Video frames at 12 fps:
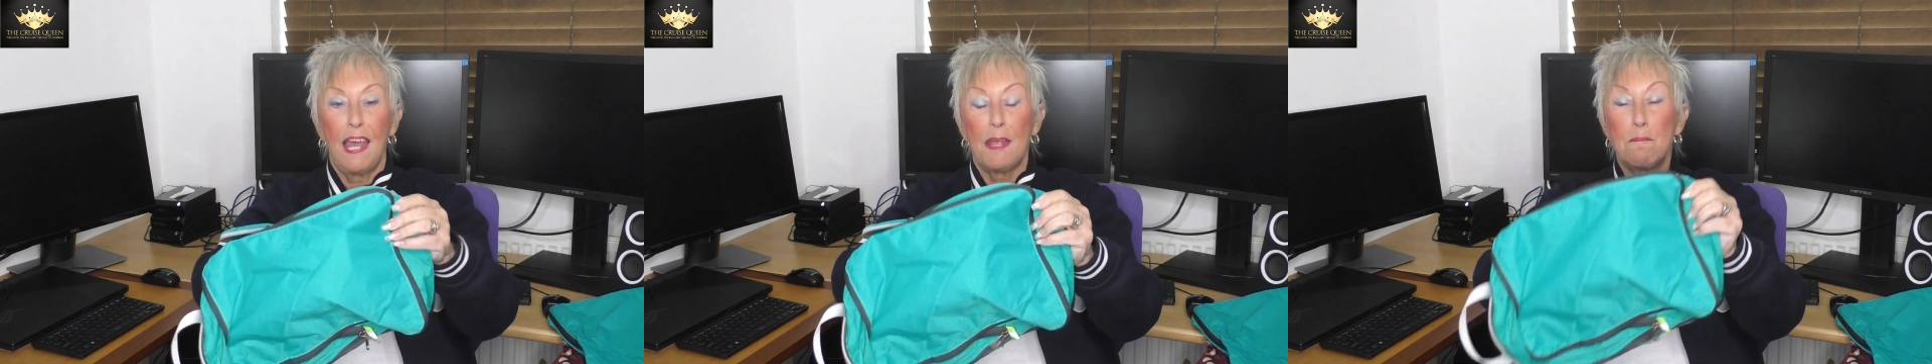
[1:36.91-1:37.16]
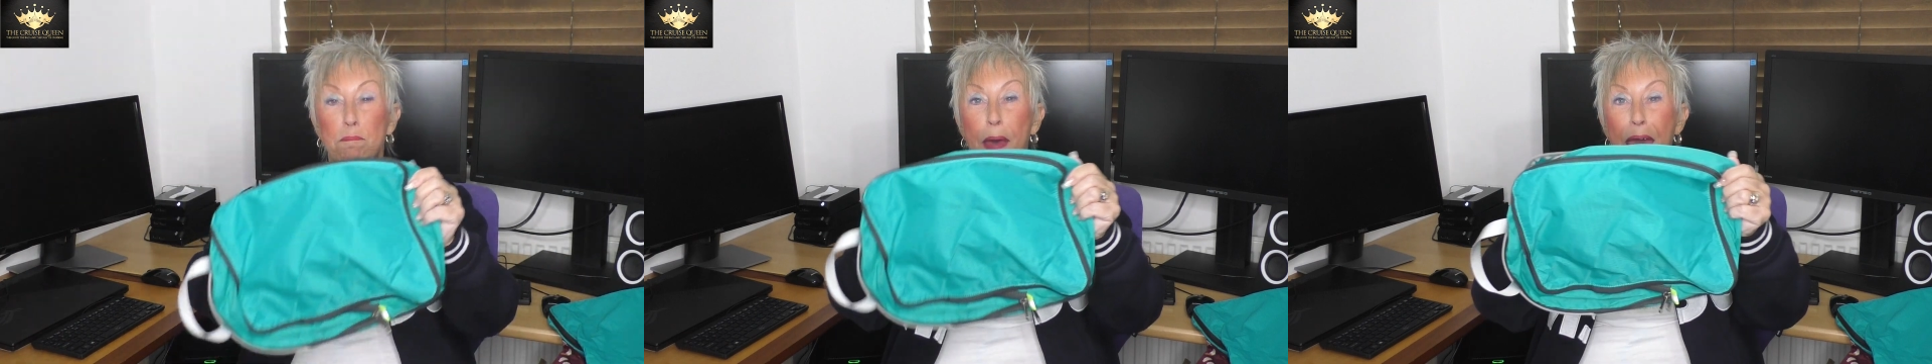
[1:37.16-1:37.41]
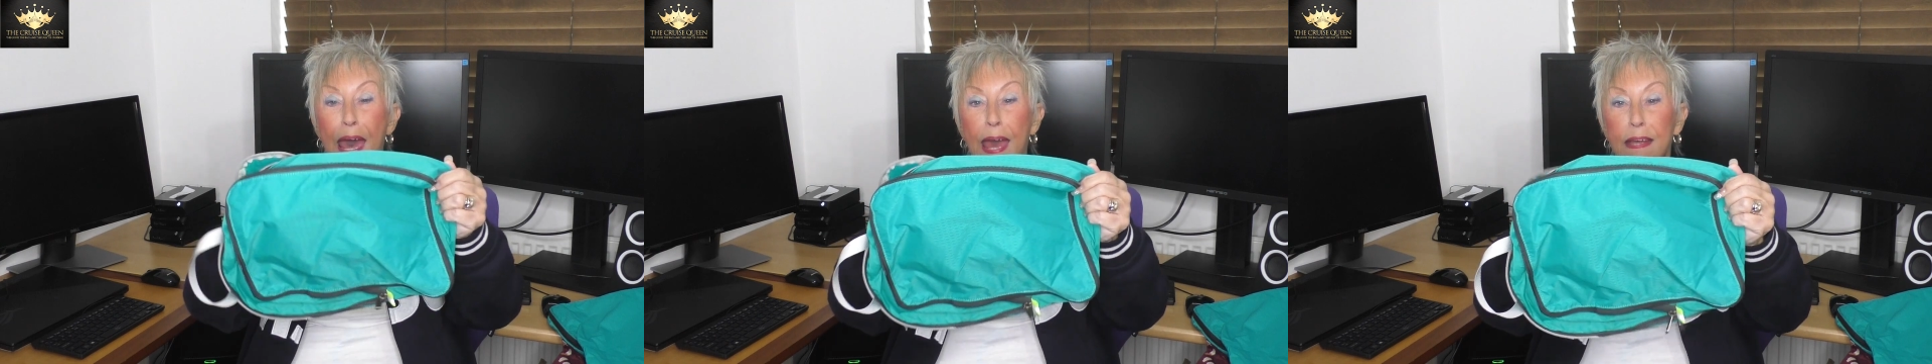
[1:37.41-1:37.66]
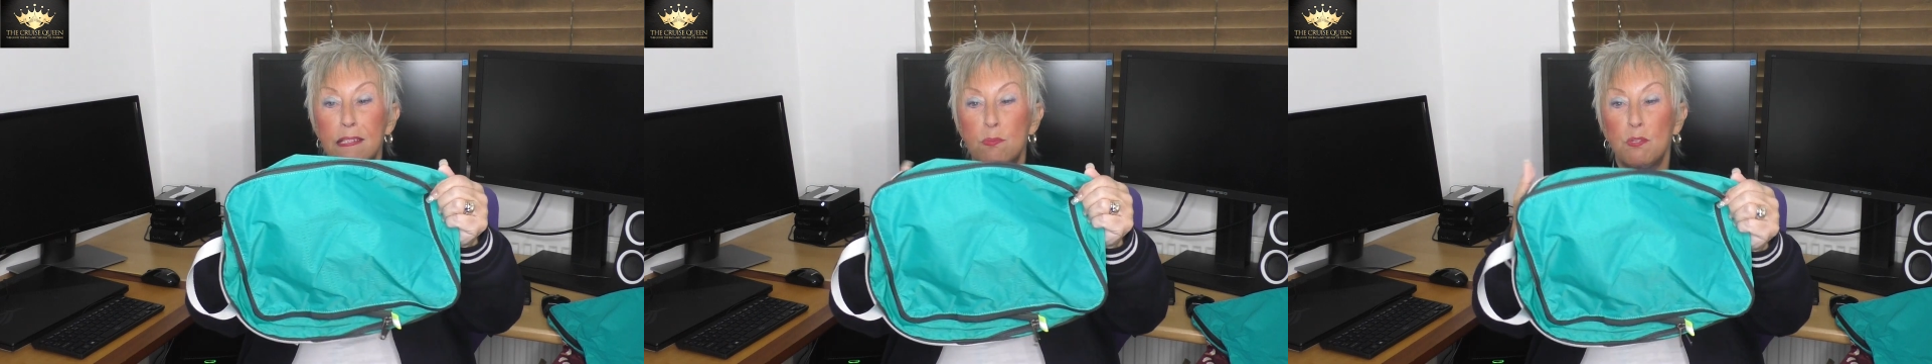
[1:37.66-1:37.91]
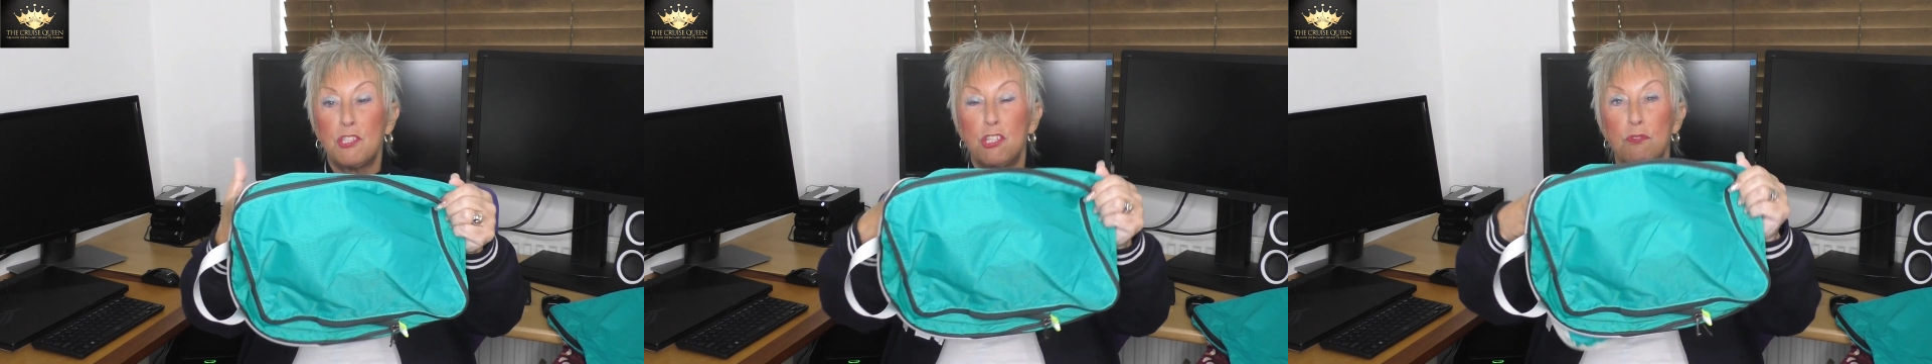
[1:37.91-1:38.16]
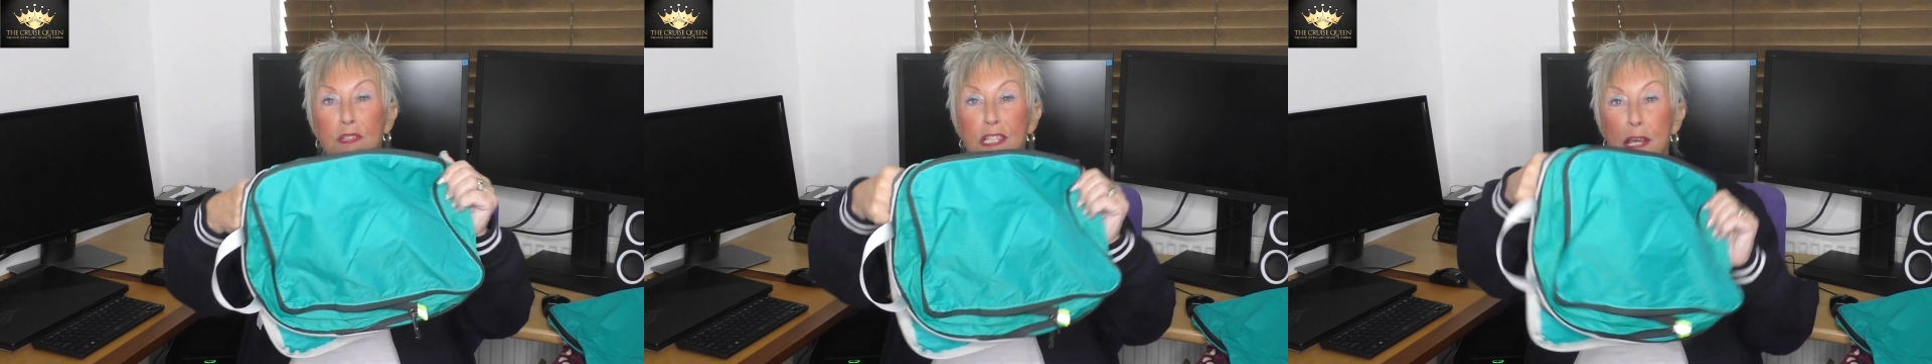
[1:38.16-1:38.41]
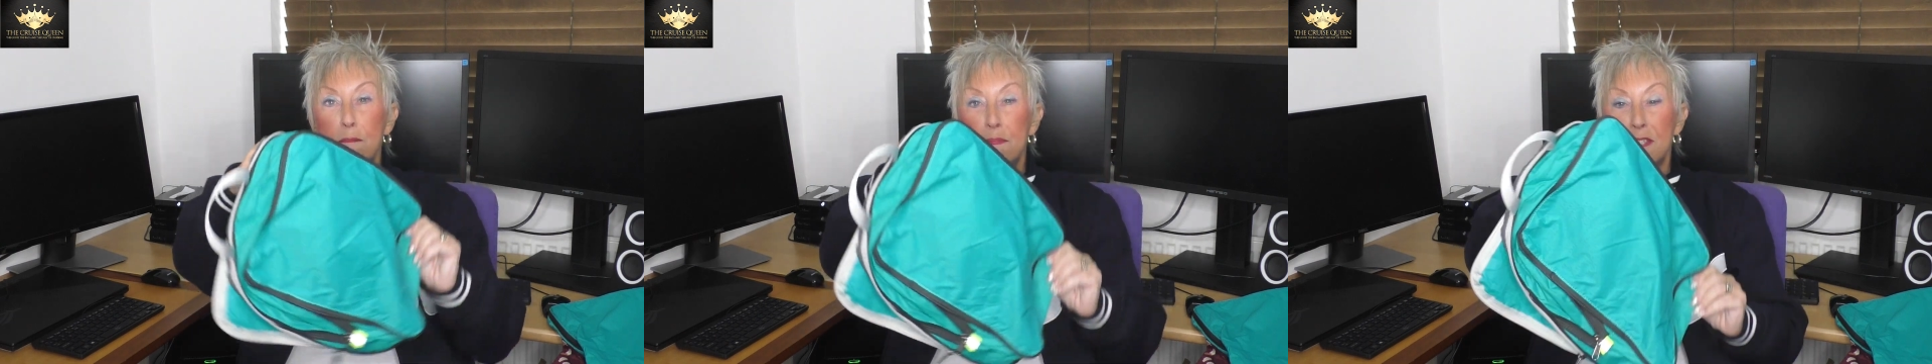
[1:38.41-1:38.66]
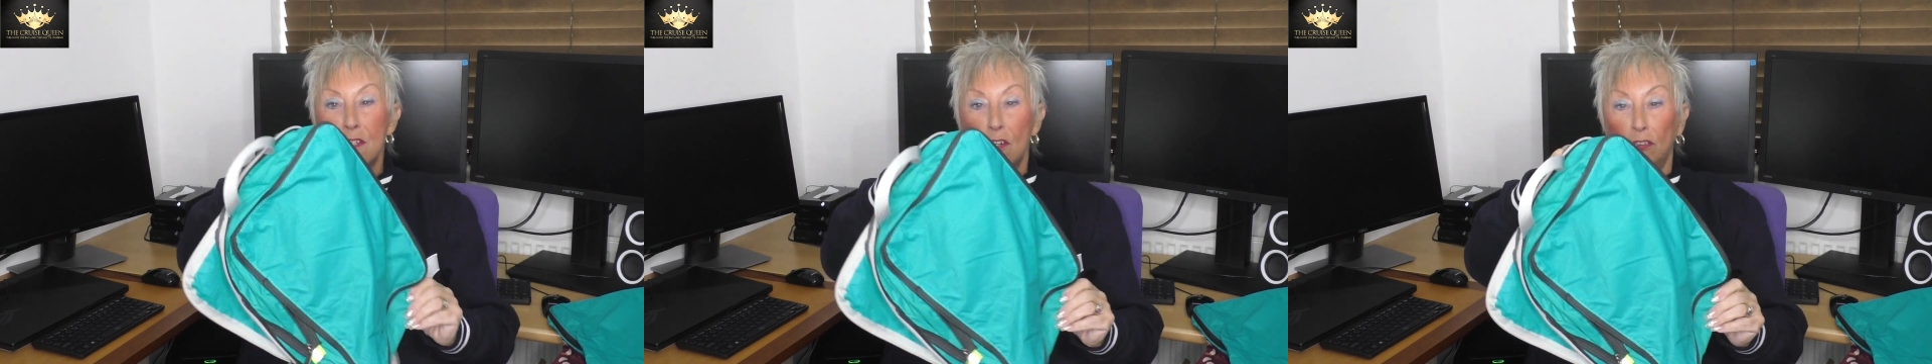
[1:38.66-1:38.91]
like bags with 2
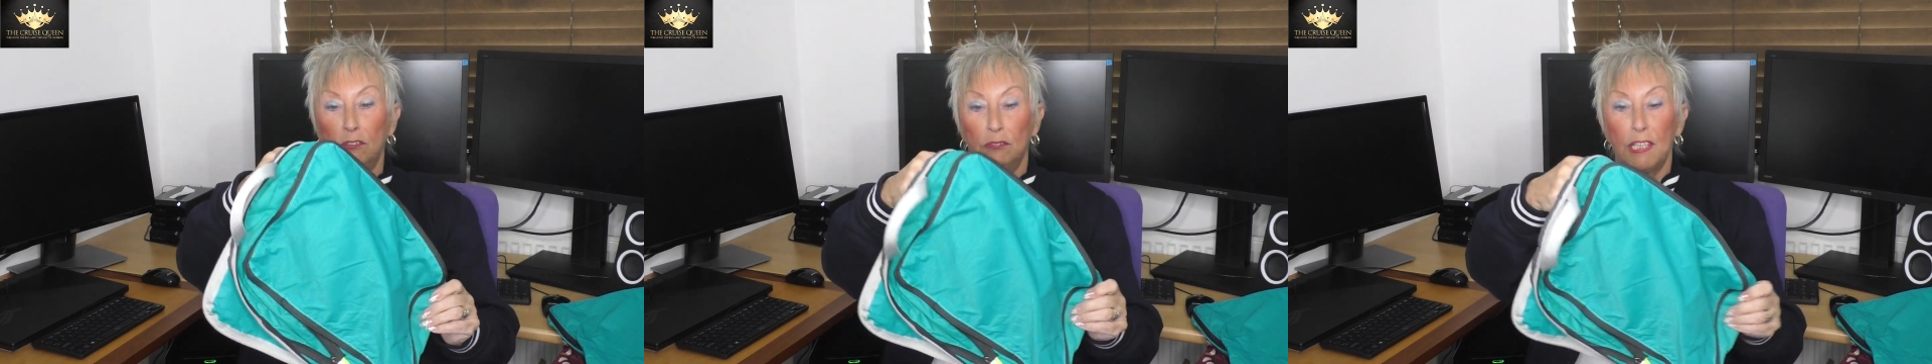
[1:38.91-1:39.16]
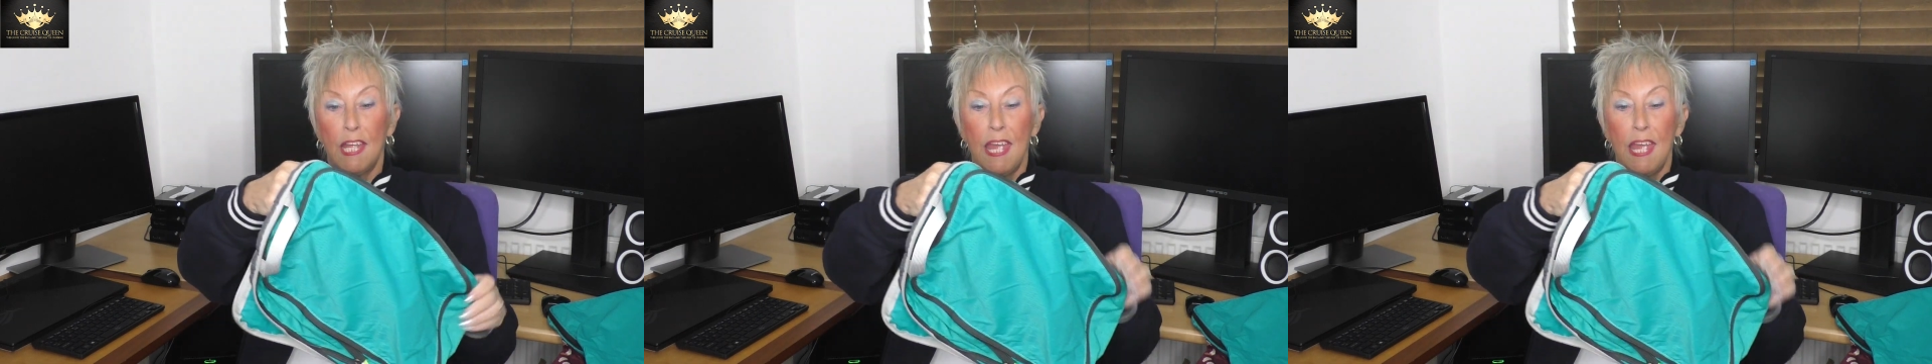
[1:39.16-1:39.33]
zips on,